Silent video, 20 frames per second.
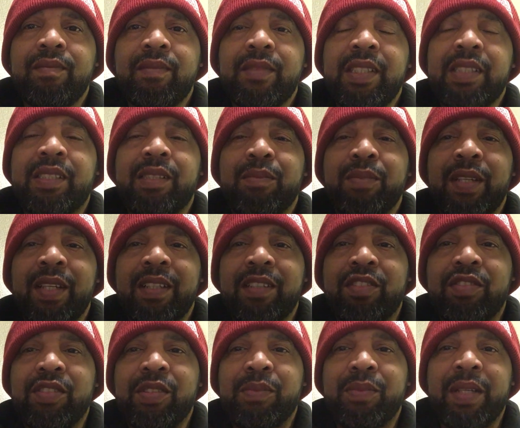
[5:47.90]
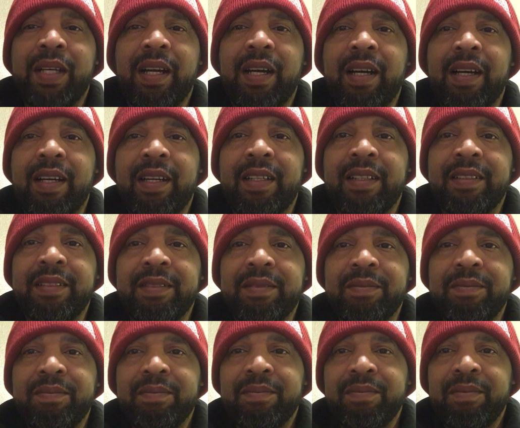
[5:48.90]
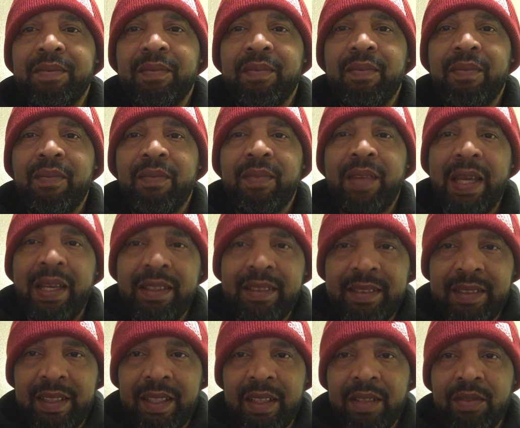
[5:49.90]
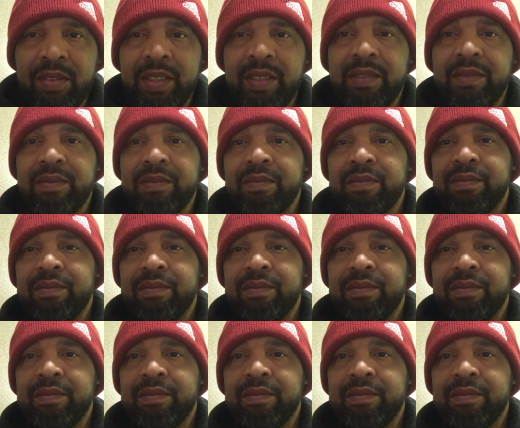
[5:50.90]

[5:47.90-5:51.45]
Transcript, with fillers: there's some history behind Thanksgiving